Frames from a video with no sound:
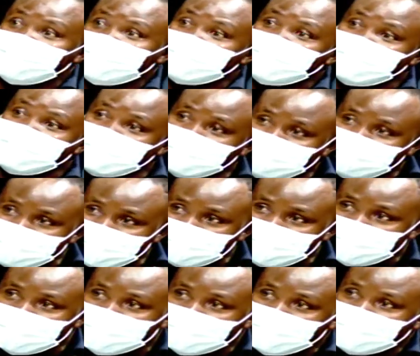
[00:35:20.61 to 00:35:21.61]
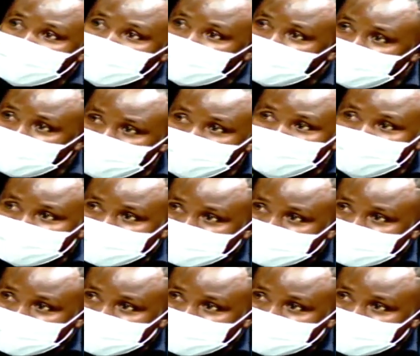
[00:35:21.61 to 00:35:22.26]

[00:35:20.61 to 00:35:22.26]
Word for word: then the people who are along